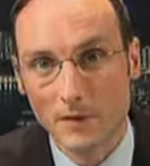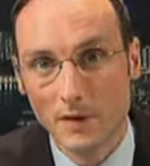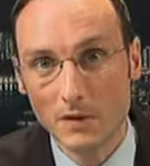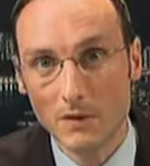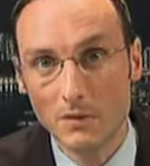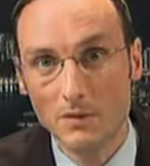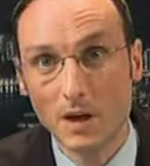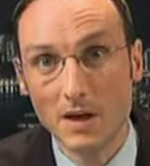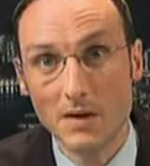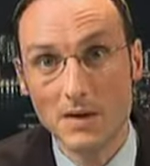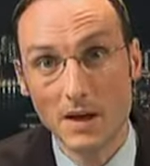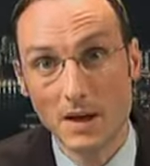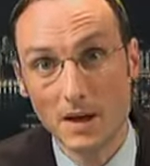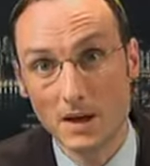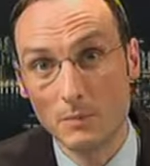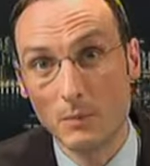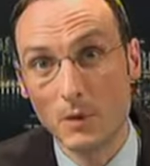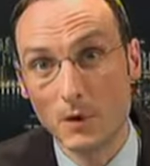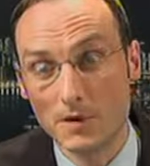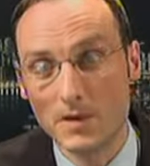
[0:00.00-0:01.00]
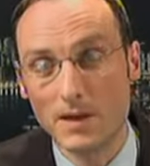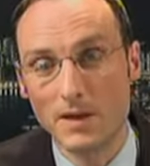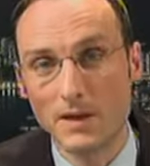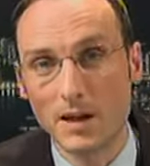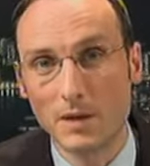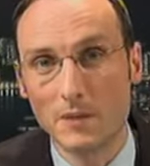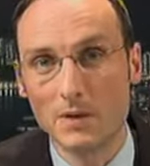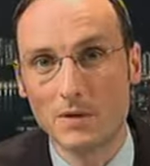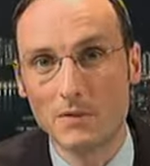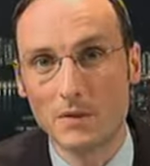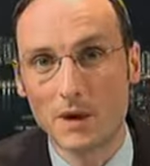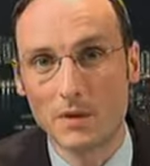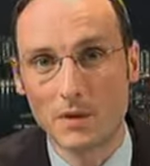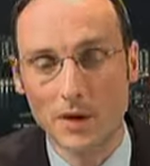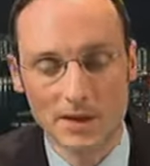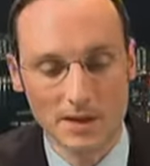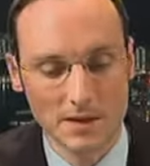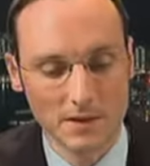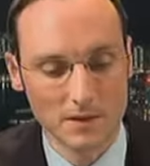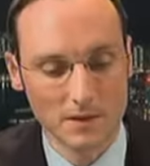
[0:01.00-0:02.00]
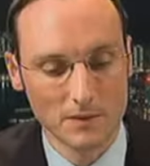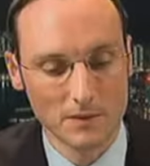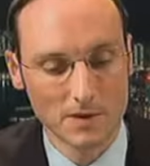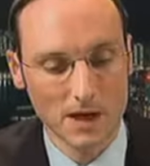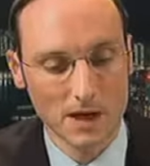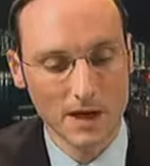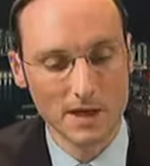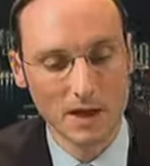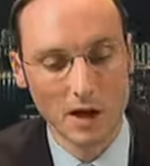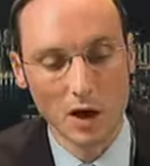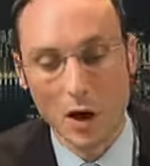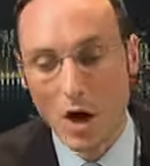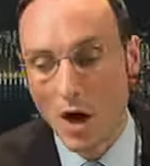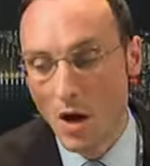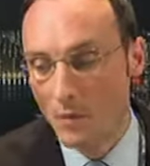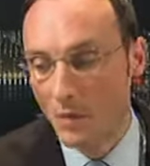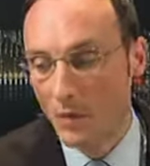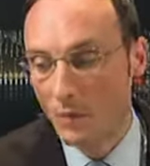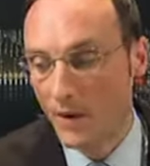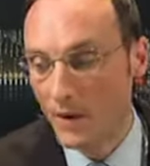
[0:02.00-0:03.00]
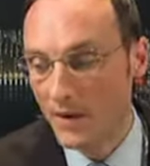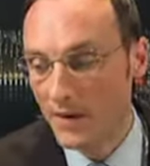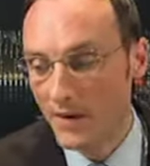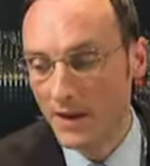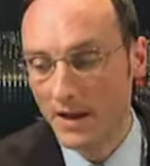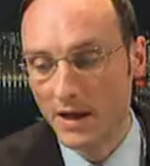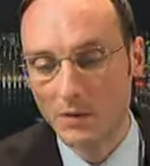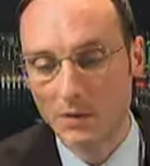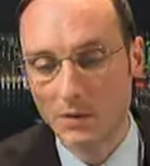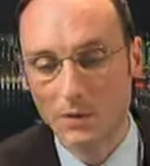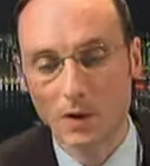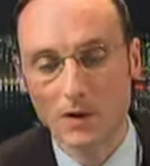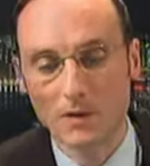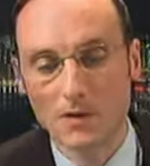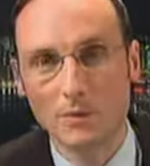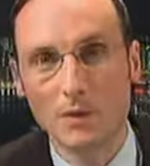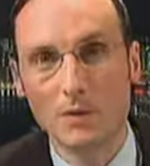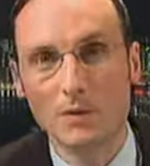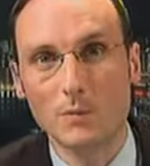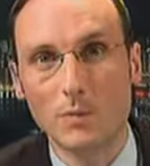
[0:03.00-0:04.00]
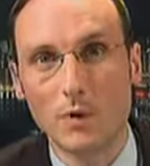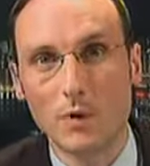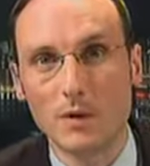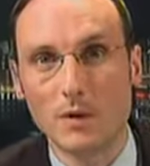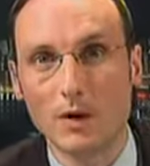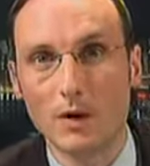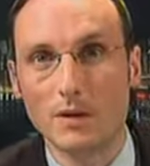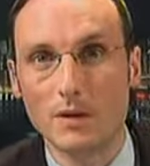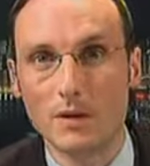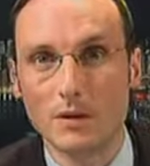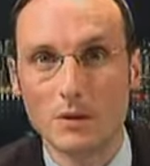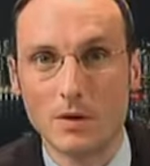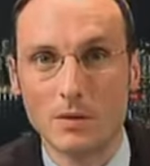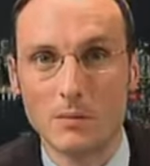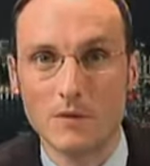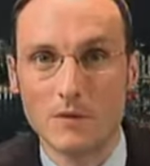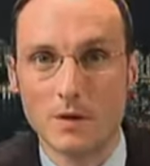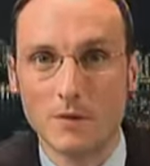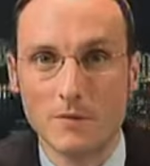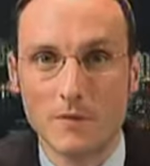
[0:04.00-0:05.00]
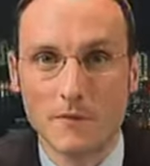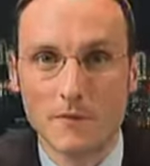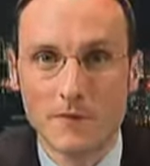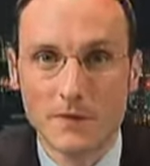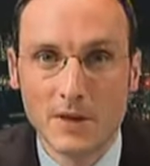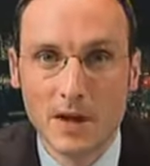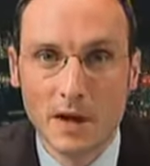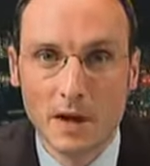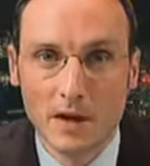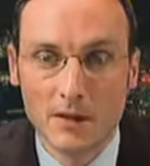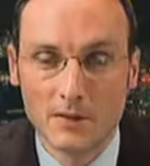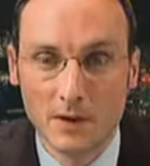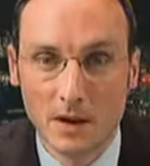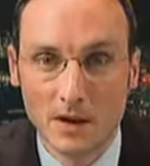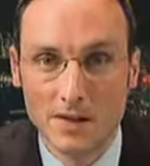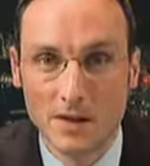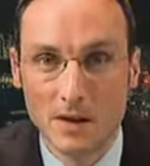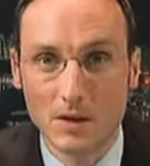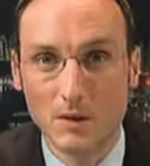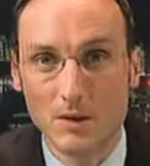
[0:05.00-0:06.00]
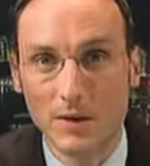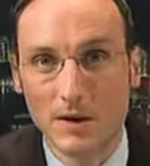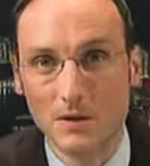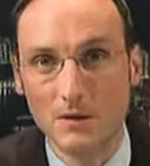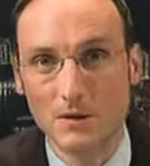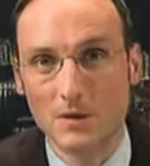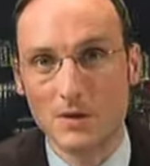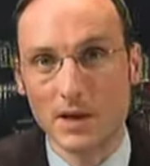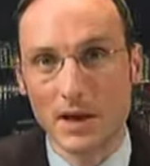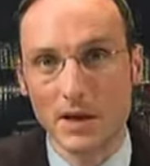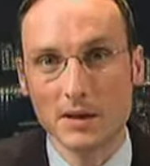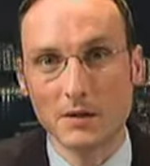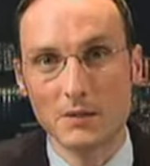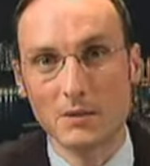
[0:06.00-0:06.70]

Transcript: Russia and more than double the valuation of China. But one thing I do also want to point out in terms of Russia looking to China.